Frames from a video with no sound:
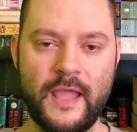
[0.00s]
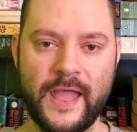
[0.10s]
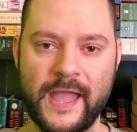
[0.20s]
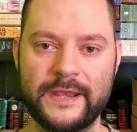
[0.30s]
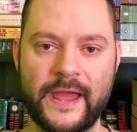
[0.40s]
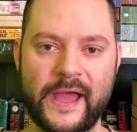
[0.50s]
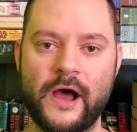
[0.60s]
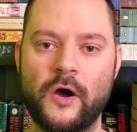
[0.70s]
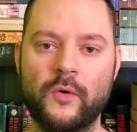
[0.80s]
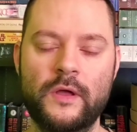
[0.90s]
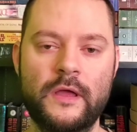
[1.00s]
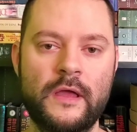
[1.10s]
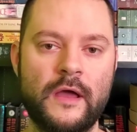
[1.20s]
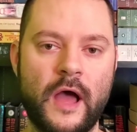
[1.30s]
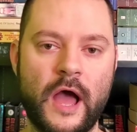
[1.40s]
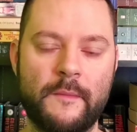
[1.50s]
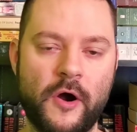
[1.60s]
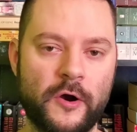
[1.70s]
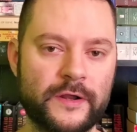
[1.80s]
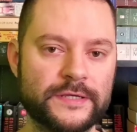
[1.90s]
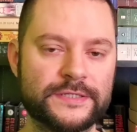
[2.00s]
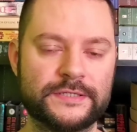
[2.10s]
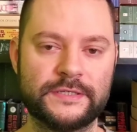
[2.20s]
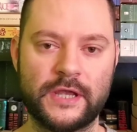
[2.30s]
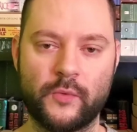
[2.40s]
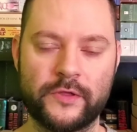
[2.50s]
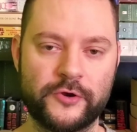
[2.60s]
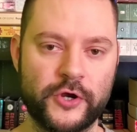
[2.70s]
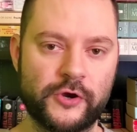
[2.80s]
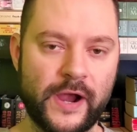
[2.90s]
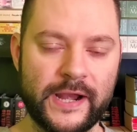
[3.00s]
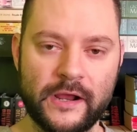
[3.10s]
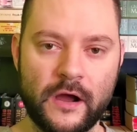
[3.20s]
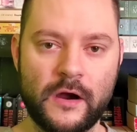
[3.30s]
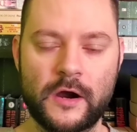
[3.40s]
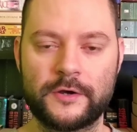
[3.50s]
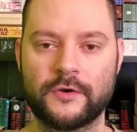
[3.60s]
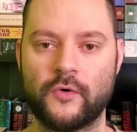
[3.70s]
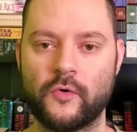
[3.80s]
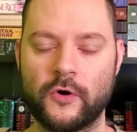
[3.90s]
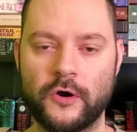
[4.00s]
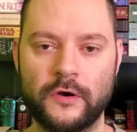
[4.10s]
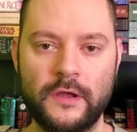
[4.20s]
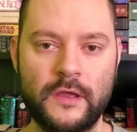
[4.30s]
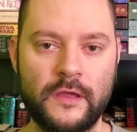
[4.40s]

and how um, artist, you know, whether you're creating art or